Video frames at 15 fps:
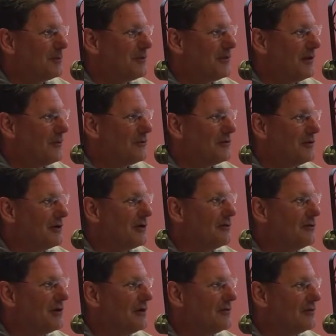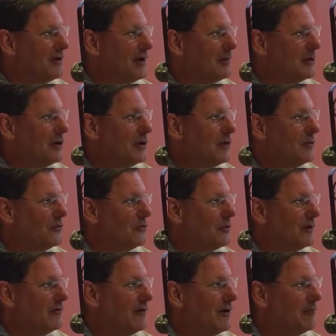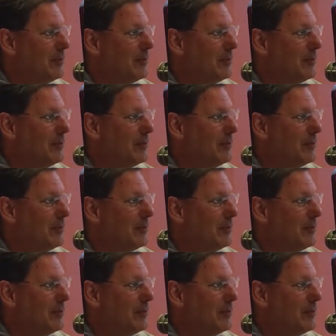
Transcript: but that was another lifetime ago and 25